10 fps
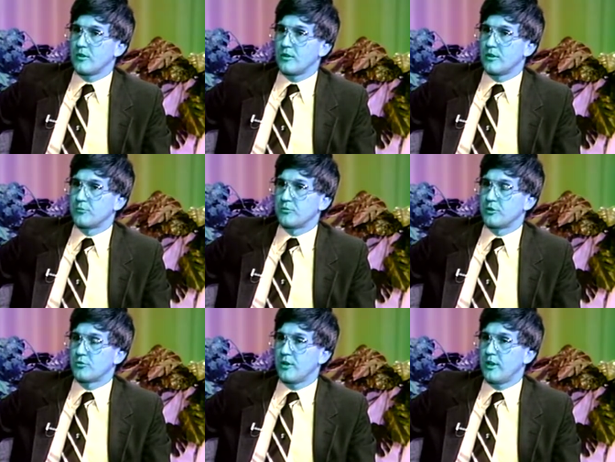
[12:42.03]
in
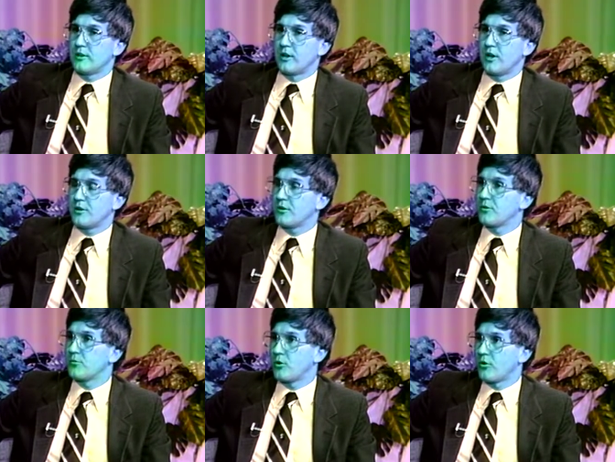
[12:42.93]
between the hunter
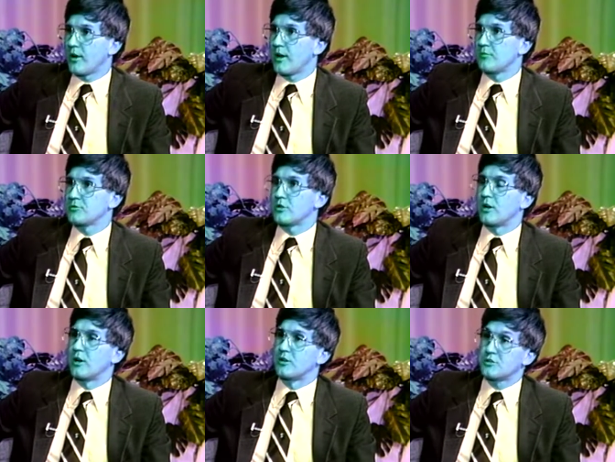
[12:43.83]
programs,
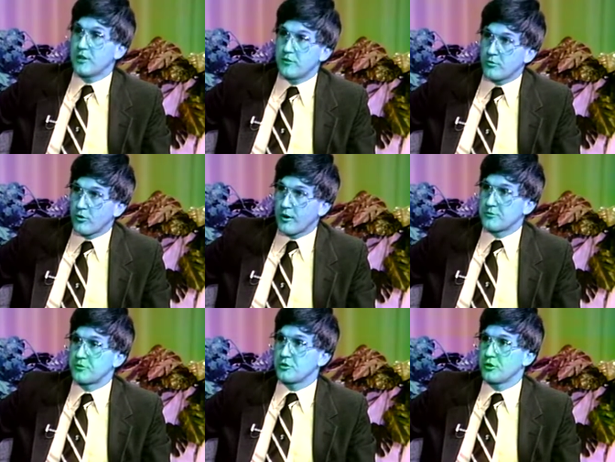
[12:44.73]
uh, safety programs
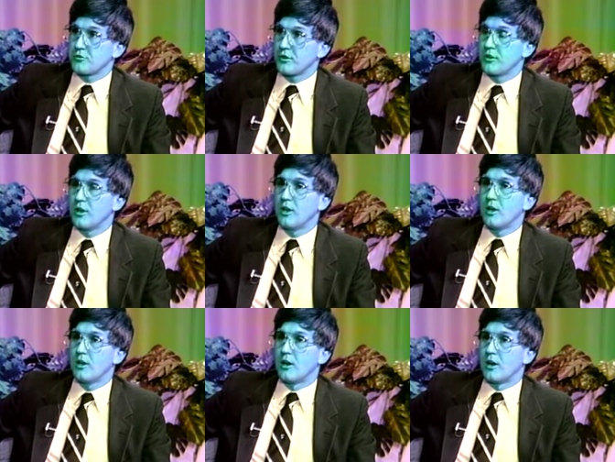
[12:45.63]
for children,
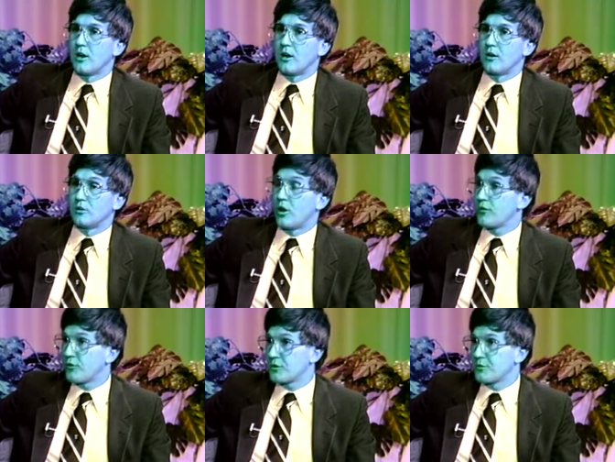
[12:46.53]
uh, law
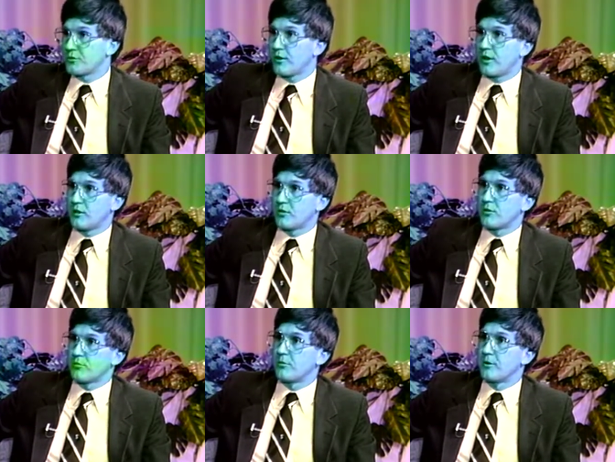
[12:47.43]
enforcement training, they're one
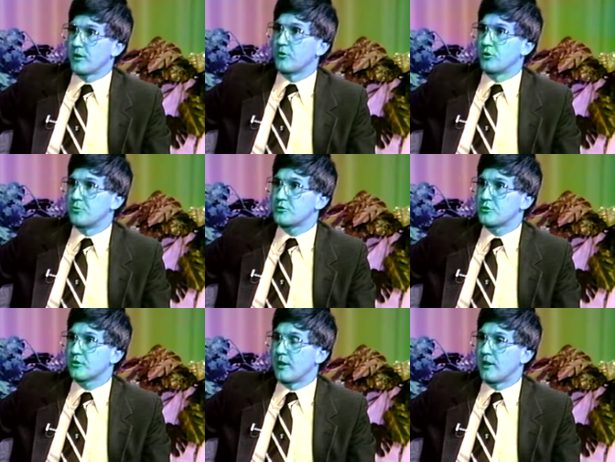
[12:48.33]
of the premier groups,
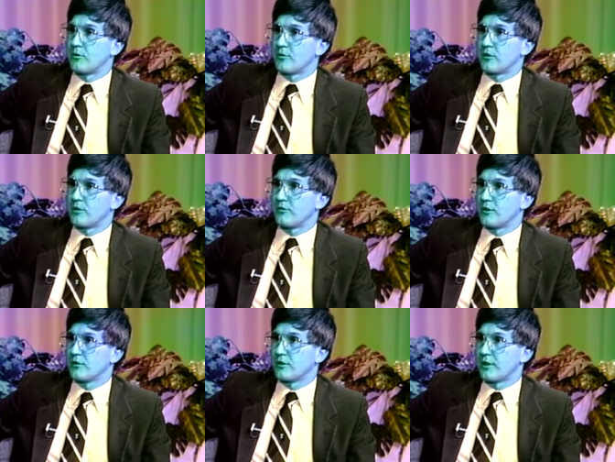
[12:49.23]
and we really
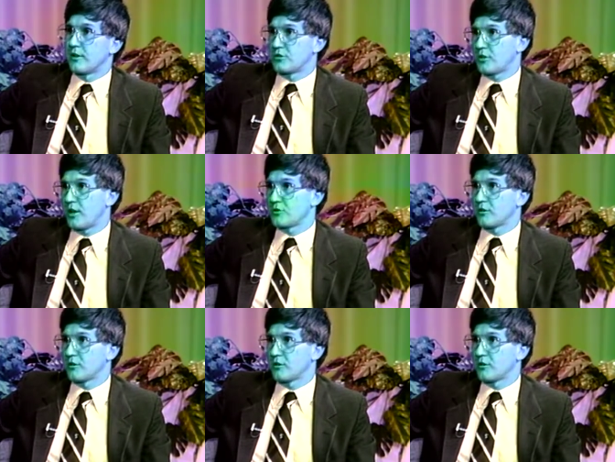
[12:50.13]
feel that that educational